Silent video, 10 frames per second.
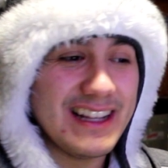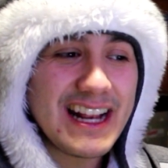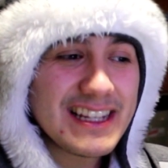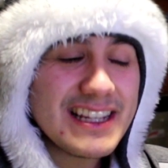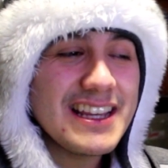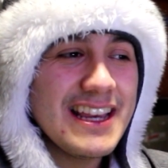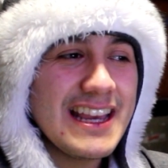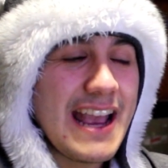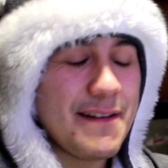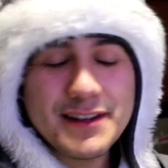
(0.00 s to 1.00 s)
And actually,
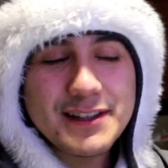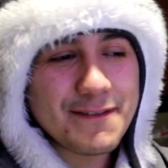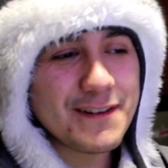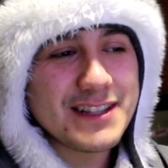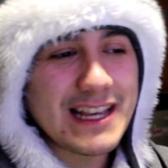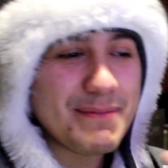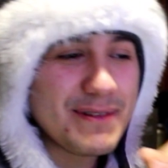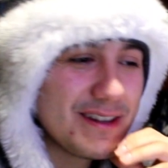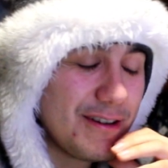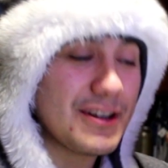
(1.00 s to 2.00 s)
if it was the first
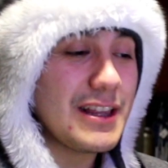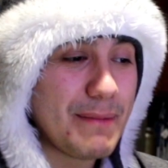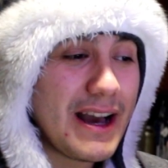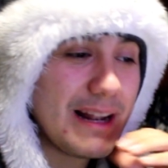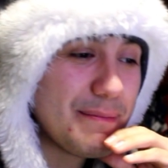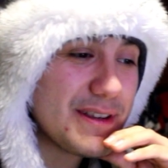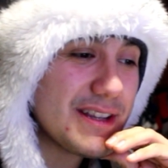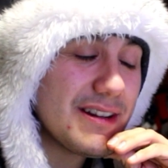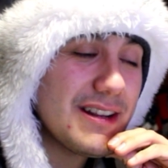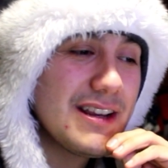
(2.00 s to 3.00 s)
episode, I'm sorry, the pilot
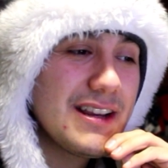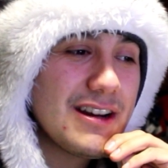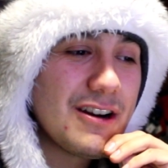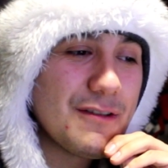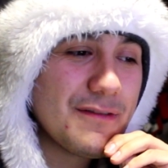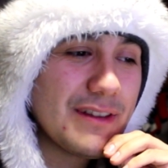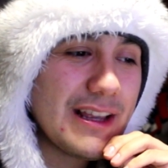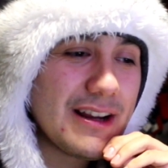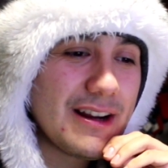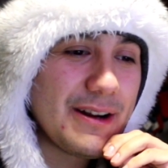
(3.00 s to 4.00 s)
episode,
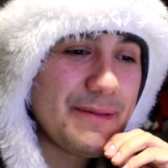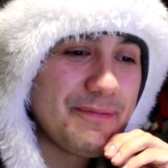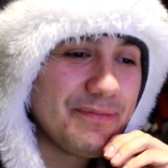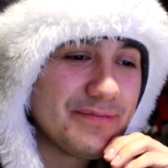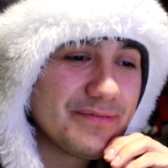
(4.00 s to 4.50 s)
hopefully, um,